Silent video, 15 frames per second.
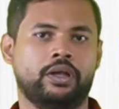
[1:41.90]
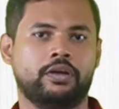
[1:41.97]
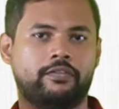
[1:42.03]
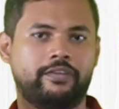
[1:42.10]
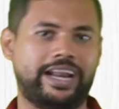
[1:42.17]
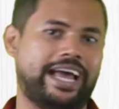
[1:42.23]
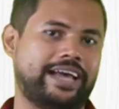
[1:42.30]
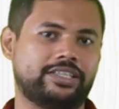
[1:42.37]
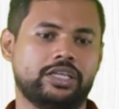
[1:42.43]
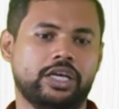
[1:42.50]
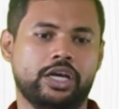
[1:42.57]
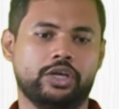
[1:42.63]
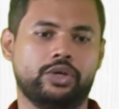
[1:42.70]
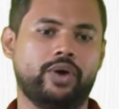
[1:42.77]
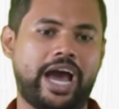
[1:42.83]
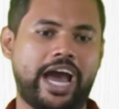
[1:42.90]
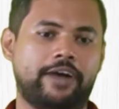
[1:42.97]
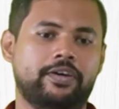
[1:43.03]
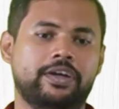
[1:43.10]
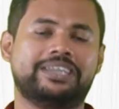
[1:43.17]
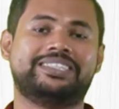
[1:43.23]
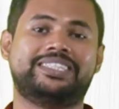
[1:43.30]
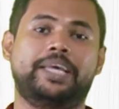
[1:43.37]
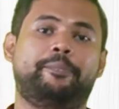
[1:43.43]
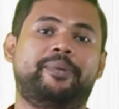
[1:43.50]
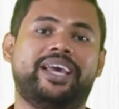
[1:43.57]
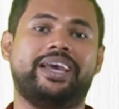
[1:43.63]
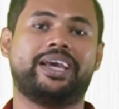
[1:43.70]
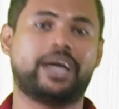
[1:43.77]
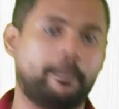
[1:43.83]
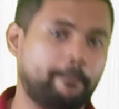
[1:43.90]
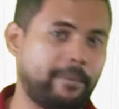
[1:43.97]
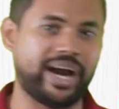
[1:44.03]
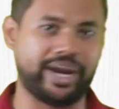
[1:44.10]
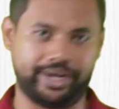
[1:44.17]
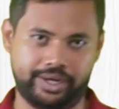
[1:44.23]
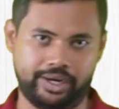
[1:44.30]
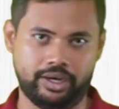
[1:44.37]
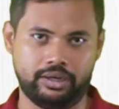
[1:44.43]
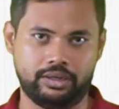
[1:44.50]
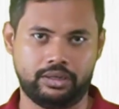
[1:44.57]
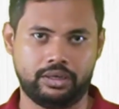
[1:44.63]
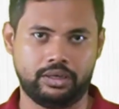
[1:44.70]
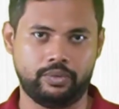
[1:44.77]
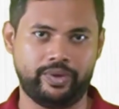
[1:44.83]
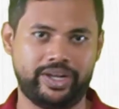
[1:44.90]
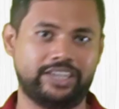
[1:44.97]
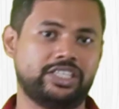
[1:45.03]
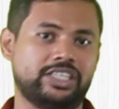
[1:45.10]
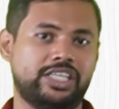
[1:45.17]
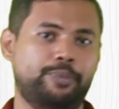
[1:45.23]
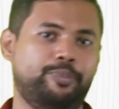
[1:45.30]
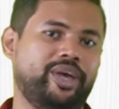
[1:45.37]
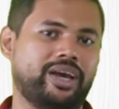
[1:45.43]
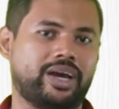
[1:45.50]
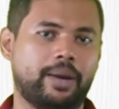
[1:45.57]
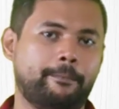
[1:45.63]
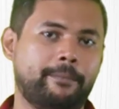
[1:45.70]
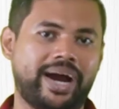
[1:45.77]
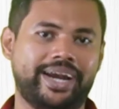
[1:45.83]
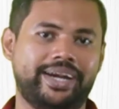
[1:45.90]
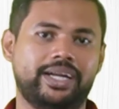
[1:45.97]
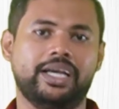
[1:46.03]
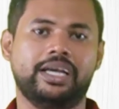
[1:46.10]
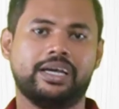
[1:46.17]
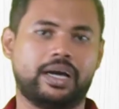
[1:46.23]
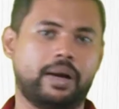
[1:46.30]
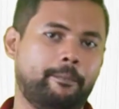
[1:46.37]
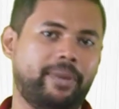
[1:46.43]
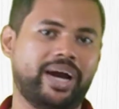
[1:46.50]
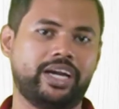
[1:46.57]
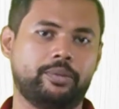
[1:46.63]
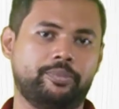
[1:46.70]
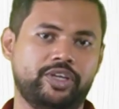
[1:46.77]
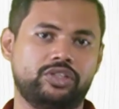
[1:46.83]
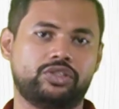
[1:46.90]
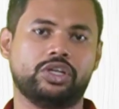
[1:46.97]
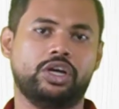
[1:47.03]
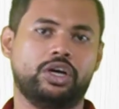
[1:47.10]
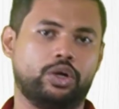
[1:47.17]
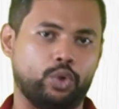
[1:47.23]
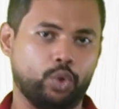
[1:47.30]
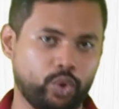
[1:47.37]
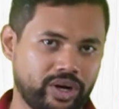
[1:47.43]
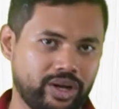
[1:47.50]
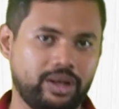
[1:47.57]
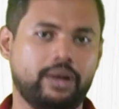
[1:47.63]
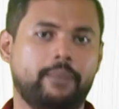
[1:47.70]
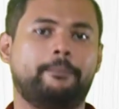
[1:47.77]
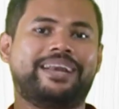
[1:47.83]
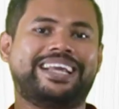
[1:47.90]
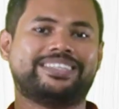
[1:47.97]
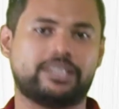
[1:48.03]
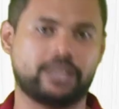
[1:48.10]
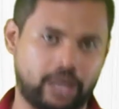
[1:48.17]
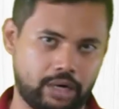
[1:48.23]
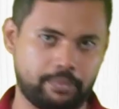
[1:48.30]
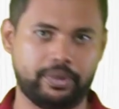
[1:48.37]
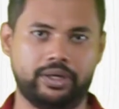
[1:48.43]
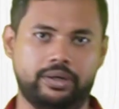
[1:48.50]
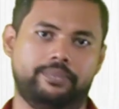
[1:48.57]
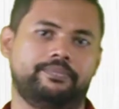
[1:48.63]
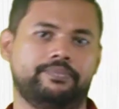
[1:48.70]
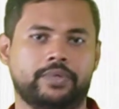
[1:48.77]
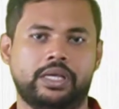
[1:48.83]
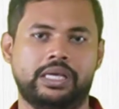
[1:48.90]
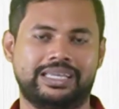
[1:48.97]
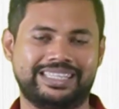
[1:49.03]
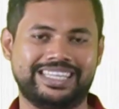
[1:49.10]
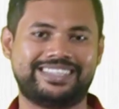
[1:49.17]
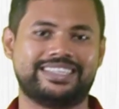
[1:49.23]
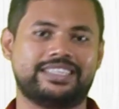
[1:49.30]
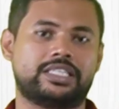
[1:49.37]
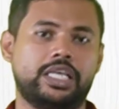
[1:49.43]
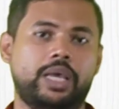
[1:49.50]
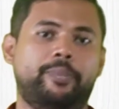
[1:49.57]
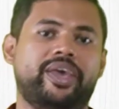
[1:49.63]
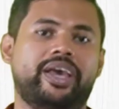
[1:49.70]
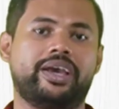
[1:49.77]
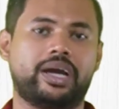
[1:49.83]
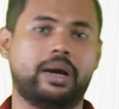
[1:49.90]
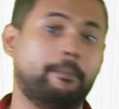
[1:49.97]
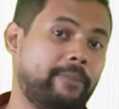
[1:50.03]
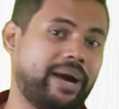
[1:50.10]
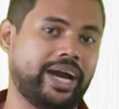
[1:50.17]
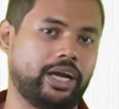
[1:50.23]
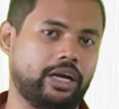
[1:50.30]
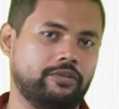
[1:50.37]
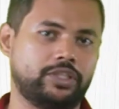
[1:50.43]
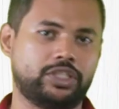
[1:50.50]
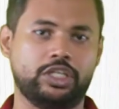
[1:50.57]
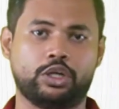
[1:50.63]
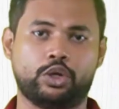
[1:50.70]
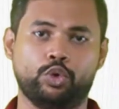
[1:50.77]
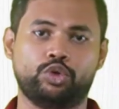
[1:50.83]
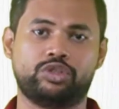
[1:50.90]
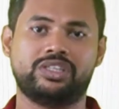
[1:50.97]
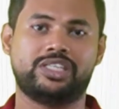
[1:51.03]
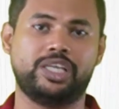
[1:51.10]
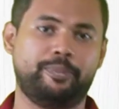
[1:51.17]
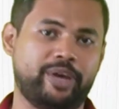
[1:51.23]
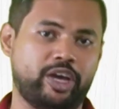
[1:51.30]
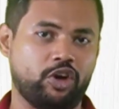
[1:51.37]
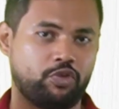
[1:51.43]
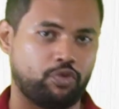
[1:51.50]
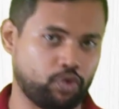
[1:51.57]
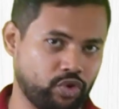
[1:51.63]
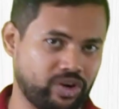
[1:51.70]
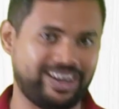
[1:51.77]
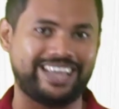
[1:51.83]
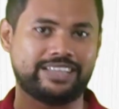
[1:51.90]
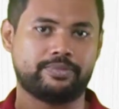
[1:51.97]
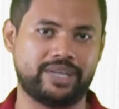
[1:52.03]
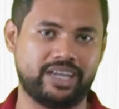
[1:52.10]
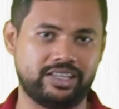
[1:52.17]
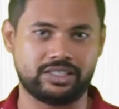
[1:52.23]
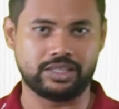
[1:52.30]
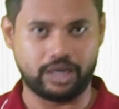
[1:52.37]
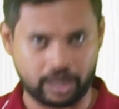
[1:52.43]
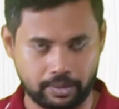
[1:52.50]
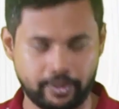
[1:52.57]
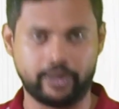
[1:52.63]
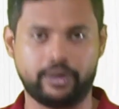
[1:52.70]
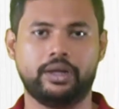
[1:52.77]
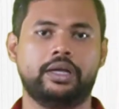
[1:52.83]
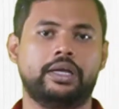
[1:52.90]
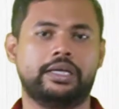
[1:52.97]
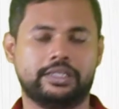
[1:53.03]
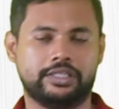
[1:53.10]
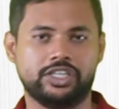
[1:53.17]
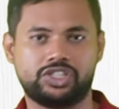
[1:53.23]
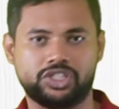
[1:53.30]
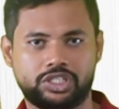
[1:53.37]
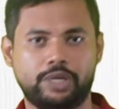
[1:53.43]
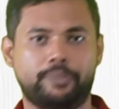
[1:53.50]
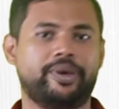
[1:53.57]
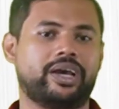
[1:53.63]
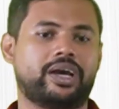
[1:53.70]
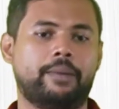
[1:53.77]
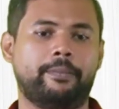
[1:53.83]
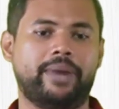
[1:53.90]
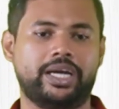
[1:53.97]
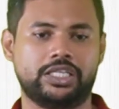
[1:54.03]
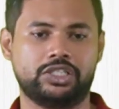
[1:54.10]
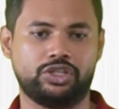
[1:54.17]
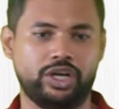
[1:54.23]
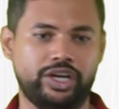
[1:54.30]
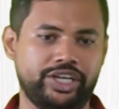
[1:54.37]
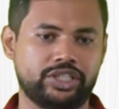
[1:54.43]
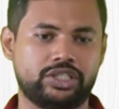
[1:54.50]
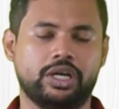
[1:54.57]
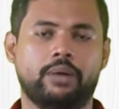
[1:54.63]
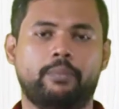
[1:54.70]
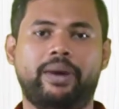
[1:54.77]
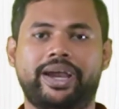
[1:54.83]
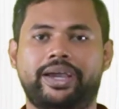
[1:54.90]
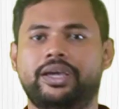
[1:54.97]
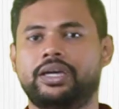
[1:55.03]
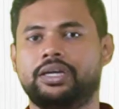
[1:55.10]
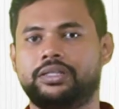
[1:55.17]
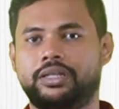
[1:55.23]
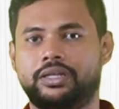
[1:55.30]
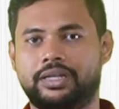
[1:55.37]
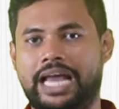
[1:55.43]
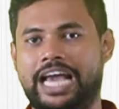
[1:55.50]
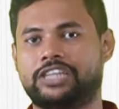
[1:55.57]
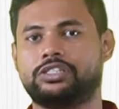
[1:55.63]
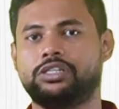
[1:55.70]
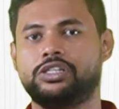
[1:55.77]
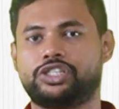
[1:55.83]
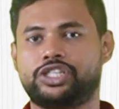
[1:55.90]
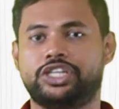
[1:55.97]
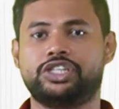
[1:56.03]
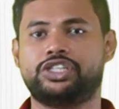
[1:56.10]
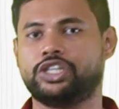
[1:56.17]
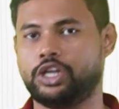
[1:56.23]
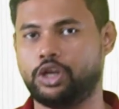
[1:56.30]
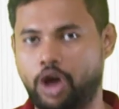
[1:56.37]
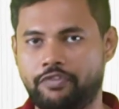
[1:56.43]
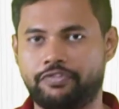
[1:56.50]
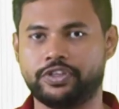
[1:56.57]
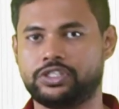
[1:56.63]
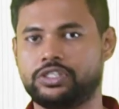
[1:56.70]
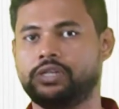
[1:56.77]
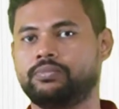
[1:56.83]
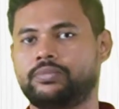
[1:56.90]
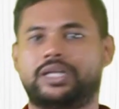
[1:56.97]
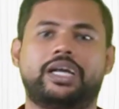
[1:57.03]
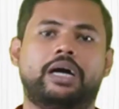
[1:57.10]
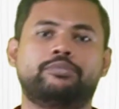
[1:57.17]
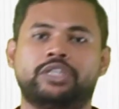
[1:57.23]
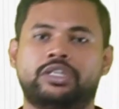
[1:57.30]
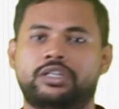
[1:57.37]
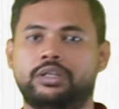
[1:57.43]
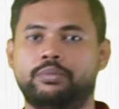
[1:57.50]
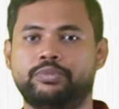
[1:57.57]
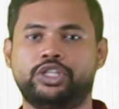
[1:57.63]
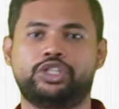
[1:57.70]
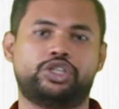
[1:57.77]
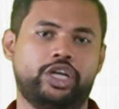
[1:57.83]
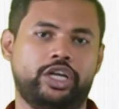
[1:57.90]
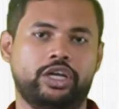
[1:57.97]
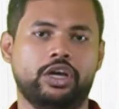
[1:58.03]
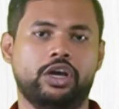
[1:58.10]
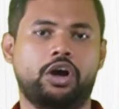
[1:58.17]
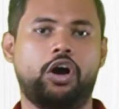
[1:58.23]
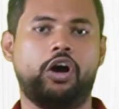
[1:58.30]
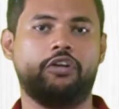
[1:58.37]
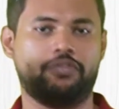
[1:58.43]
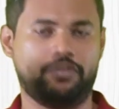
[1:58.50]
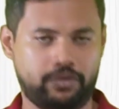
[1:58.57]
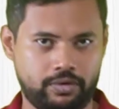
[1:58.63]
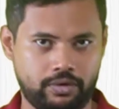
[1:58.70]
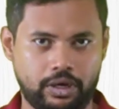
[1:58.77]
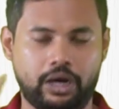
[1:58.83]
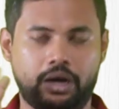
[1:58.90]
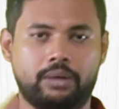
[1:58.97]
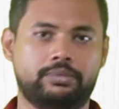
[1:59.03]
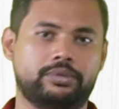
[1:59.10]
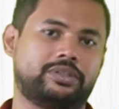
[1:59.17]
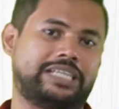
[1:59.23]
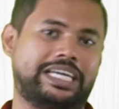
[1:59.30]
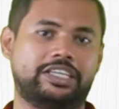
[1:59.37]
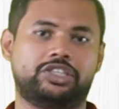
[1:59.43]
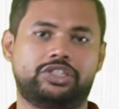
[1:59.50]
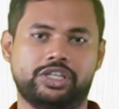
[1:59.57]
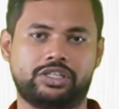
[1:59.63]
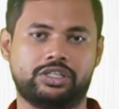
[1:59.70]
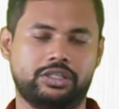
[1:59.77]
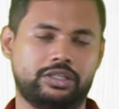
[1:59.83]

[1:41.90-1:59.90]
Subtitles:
Whereas you have CPI Combined. When I say CPI combined means rural plus urban. This CPI combined, which includes the CPI of rural as well as urban, this CPI combined is released by the National Statistical Office that comes under the Ministry of Statistics,